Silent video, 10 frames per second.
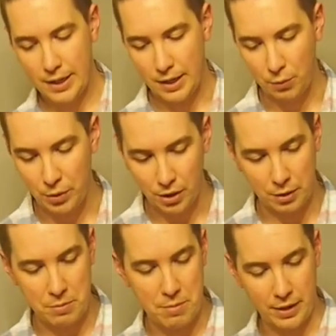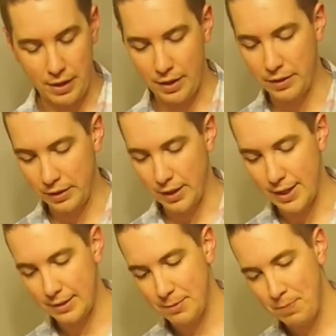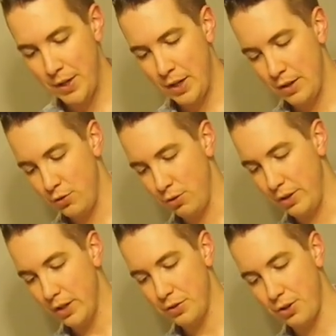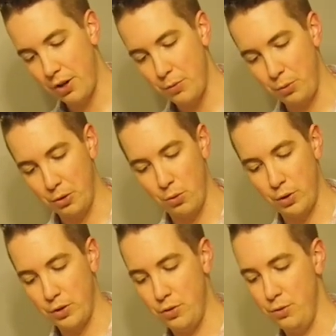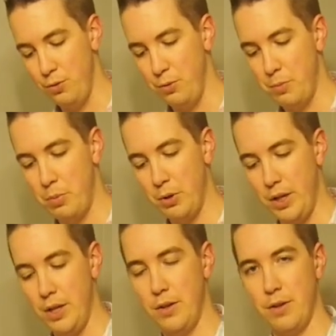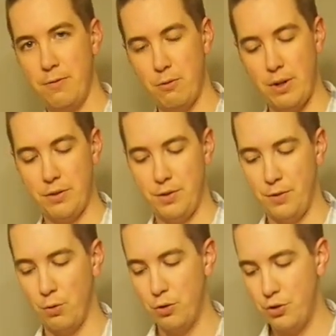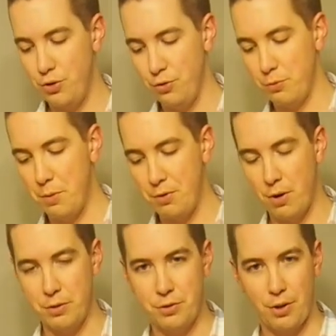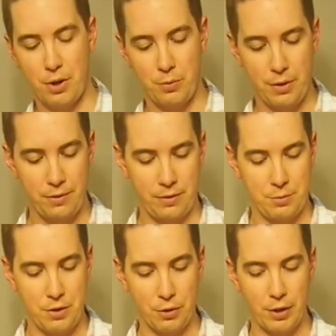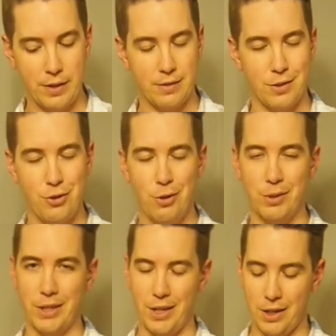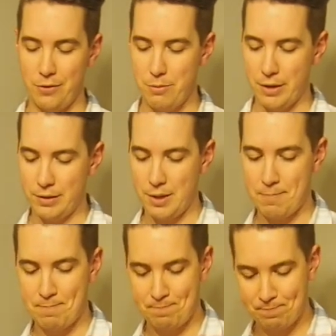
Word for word: Uh, we are going to be making it in the glass. So to get us started, we're going to put in four ounces of orange juice. Remember, you always start with some of the ingredients that you don't really care if you mess up.